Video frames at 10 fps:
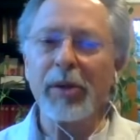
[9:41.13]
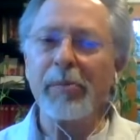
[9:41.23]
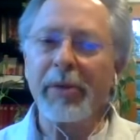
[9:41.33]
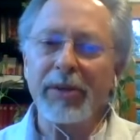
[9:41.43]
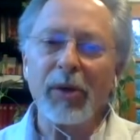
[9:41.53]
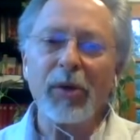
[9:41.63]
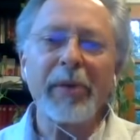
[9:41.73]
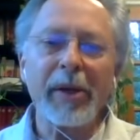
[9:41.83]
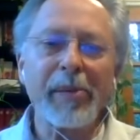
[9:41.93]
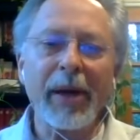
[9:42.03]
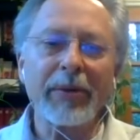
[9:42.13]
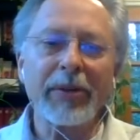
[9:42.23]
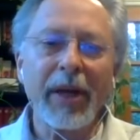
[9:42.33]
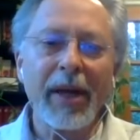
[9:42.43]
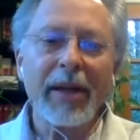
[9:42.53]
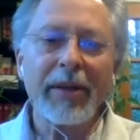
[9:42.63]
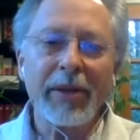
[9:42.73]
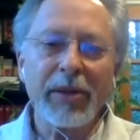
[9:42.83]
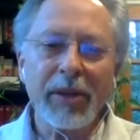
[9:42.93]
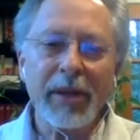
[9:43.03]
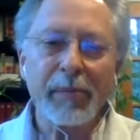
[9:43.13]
Somebody told me about this